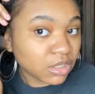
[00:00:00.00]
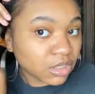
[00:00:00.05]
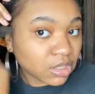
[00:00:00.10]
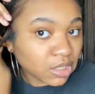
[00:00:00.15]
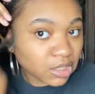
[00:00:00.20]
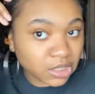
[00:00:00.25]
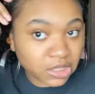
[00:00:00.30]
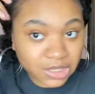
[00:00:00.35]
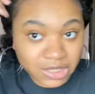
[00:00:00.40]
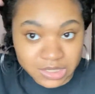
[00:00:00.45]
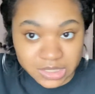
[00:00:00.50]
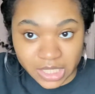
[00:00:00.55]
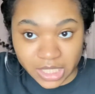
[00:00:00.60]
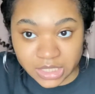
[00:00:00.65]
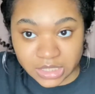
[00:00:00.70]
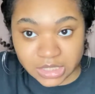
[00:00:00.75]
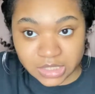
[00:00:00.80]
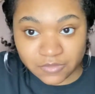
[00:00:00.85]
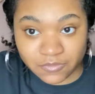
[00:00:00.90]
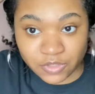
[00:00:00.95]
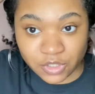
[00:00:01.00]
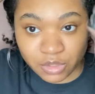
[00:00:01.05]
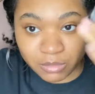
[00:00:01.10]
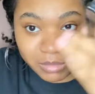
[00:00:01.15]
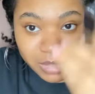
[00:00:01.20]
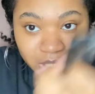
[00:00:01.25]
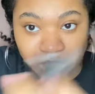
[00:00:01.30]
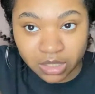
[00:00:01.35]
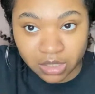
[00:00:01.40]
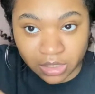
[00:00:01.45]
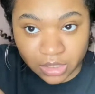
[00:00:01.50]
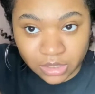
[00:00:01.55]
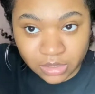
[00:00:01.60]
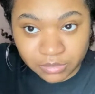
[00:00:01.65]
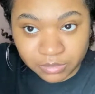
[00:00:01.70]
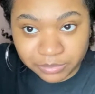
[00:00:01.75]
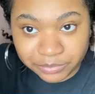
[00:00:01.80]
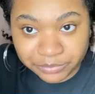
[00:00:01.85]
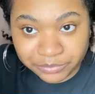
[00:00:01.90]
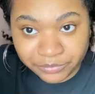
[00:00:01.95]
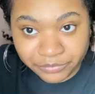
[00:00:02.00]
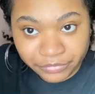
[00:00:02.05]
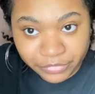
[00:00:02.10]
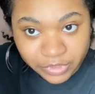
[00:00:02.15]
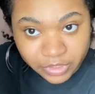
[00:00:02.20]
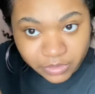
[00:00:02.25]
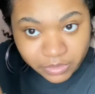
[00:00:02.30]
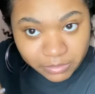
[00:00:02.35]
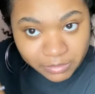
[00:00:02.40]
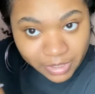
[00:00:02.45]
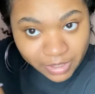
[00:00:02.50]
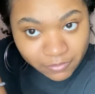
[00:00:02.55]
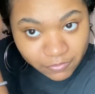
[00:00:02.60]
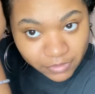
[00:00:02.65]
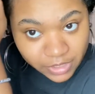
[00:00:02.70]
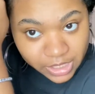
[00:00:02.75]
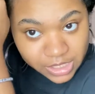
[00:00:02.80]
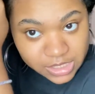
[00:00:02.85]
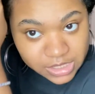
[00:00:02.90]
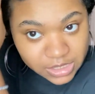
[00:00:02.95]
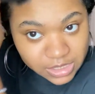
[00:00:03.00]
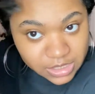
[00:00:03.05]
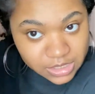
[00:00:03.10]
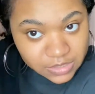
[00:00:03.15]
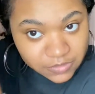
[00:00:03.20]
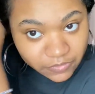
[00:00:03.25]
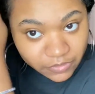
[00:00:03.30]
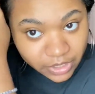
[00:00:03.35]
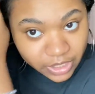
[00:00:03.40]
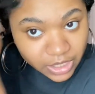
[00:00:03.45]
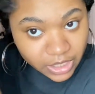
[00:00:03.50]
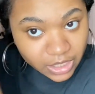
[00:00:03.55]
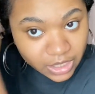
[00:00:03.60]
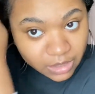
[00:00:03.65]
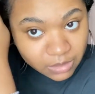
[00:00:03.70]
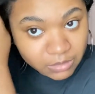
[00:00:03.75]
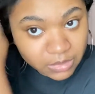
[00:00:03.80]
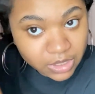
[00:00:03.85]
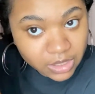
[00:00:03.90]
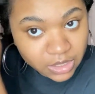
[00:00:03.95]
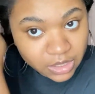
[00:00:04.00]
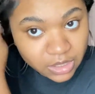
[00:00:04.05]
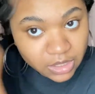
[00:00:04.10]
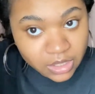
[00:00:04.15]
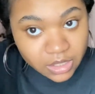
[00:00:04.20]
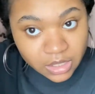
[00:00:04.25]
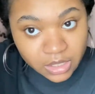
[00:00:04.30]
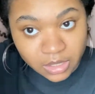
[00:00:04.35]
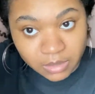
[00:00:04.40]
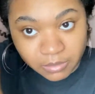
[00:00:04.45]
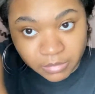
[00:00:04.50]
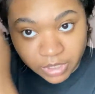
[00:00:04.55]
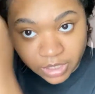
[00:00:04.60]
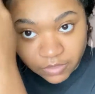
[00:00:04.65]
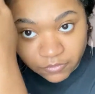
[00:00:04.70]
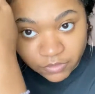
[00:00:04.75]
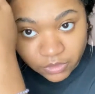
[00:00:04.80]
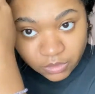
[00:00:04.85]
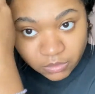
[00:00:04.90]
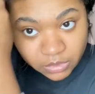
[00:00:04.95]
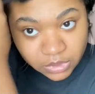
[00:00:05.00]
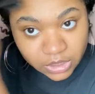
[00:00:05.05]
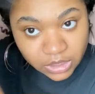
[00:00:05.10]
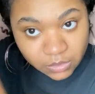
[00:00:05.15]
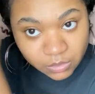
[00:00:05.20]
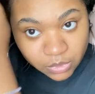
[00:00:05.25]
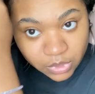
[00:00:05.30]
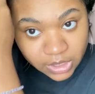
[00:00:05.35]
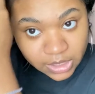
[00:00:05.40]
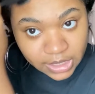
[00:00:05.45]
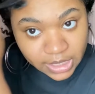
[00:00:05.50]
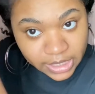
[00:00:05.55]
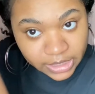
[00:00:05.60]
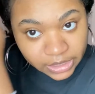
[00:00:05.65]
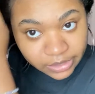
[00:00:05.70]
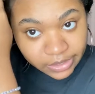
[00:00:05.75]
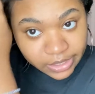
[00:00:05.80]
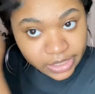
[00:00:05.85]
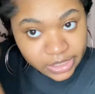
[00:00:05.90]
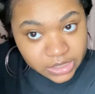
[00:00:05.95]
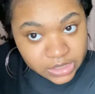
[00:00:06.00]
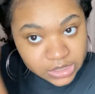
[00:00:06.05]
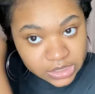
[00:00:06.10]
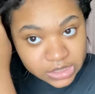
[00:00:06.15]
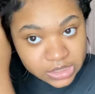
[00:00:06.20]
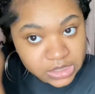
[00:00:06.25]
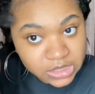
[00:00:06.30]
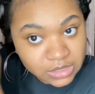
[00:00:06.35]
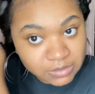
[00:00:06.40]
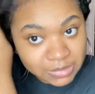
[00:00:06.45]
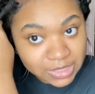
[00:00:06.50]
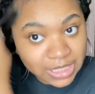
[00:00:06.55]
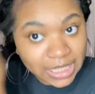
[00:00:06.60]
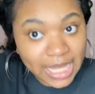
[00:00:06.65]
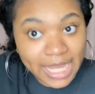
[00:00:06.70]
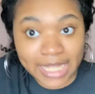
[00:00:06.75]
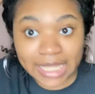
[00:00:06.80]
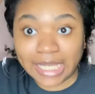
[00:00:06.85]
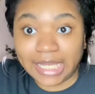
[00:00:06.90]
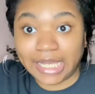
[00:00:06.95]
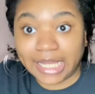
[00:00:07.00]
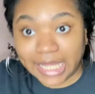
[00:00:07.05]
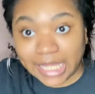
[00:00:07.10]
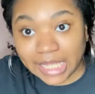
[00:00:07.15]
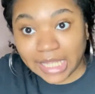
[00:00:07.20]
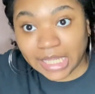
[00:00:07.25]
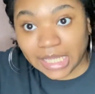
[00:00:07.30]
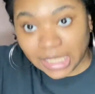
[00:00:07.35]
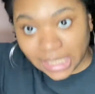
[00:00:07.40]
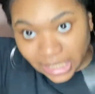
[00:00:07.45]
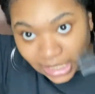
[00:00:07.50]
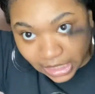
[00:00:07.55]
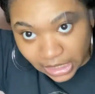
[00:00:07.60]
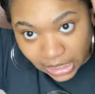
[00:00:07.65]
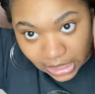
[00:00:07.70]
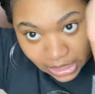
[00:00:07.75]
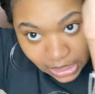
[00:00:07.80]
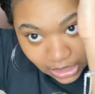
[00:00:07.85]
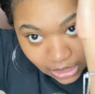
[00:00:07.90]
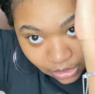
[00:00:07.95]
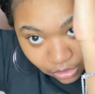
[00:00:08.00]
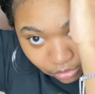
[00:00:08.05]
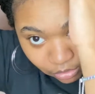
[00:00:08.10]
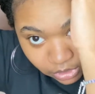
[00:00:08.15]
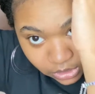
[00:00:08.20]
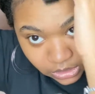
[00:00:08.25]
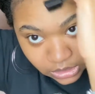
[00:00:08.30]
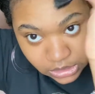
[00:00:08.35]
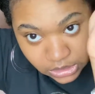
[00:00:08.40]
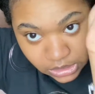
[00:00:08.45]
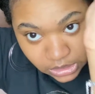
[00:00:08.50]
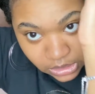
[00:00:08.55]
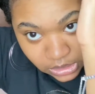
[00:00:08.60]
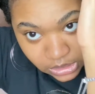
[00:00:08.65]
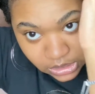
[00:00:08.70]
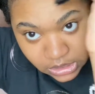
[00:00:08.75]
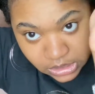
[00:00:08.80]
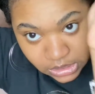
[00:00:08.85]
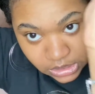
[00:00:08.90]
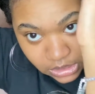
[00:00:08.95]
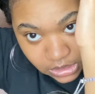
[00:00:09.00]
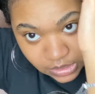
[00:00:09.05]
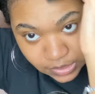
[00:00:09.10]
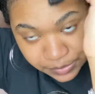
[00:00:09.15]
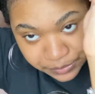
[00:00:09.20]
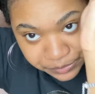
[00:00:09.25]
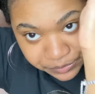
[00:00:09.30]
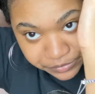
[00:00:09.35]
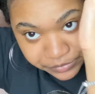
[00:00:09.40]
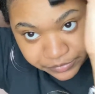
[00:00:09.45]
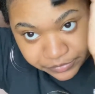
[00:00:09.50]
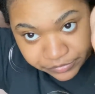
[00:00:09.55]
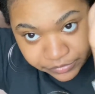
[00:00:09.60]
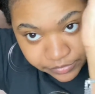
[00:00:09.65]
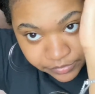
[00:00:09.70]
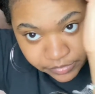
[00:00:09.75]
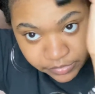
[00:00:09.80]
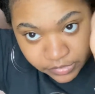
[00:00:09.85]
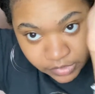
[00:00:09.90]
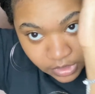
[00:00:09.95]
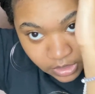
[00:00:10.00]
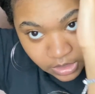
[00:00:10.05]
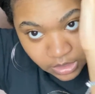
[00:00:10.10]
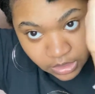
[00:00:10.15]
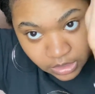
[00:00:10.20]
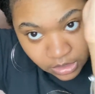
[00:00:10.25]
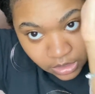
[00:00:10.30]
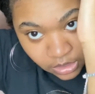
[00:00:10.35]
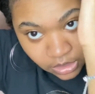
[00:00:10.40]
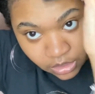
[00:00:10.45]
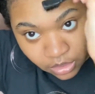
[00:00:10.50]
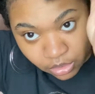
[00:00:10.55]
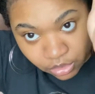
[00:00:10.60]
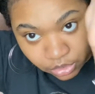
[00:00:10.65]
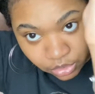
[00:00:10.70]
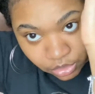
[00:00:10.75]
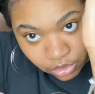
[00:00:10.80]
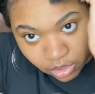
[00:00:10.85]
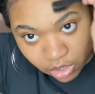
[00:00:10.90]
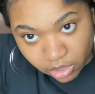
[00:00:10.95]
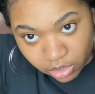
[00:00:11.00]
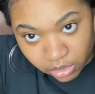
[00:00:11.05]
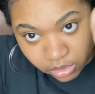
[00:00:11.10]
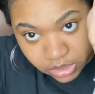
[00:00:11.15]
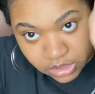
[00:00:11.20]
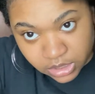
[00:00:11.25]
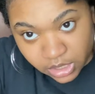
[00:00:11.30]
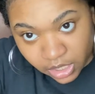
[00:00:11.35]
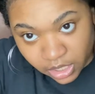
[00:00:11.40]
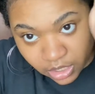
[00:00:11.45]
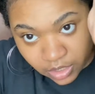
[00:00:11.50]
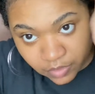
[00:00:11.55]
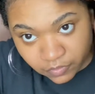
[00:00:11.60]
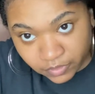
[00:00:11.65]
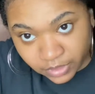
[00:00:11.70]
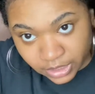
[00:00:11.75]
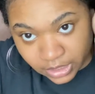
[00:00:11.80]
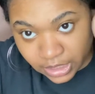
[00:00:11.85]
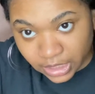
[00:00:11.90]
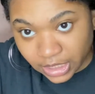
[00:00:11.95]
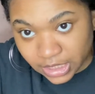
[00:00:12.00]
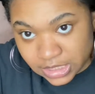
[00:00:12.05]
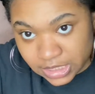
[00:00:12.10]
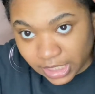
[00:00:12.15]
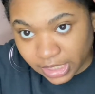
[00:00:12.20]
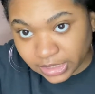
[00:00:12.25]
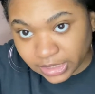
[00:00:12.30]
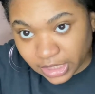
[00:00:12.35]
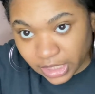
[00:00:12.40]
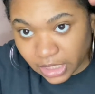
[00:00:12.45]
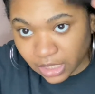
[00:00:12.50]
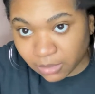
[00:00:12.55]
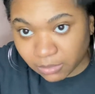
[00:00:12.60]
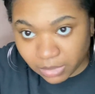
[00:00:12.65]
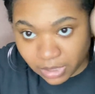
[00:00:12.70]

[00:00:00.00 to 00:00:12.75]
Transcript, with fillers: Because I just feel better when my face is framed. But if you really want like your edges to be like laid laid, you could just you know, do the whole scarf and things like that.